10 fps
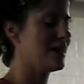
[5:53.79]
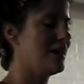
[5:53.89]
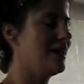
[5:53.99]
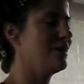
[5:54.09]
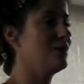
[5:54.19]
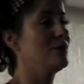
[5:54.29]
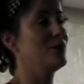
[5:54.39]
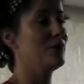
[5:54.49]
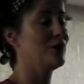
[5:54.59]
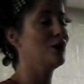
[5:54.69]
and
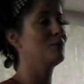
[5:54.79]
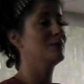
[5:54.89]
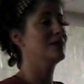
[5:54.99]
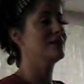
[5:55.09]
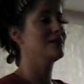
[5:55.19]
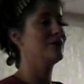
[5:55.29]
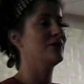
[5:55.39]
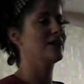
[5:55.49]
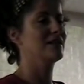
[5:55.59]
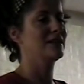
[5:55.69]
the film is the
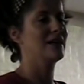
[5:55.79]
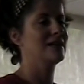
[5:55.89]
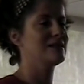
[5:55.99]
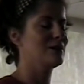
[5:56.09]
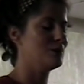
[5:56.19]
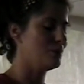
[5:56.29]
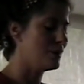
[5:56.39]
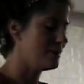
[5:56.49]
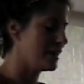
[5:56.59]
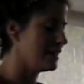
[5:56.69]
effect that it has on
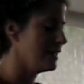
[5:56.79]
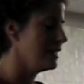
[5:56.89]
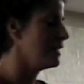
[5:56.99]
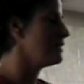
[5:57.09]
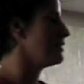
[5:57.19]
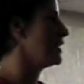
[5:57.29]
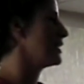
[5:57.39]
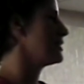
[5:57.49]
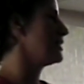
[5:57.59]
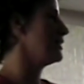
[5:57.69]
women. So the
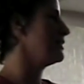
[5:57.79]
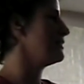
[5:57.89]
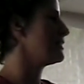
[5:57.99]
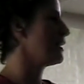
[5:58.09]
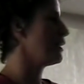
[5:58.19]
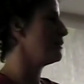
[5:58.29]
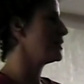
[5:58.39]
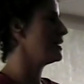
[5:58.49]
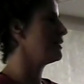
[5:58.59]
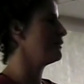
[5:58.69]
next scene is
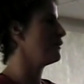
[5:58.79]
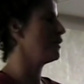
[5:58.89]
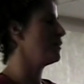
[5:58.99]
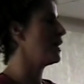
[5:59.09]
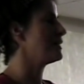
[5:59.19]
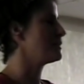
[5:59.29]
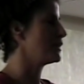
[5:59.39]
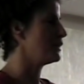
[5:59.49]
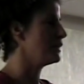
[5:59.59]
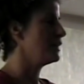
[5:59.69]
taken from a
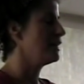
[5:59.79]
hospital